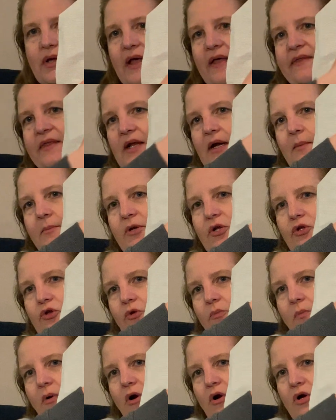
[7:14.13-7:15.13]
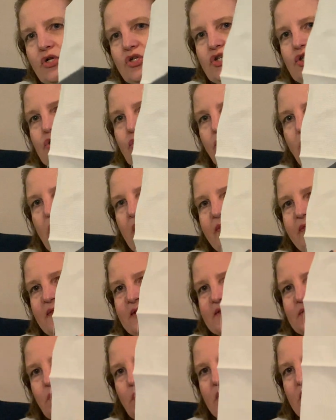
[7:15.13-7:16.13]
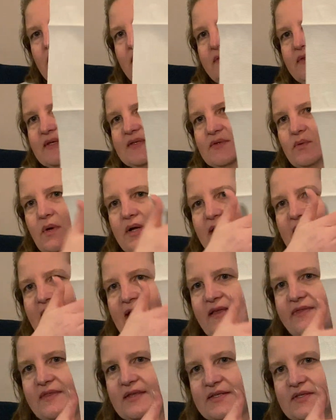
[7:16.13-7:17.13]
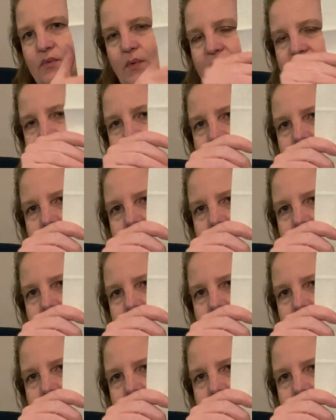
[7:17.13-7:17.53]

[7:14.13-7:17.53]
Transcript: and then I'm going to do part 2 on this one, and this one.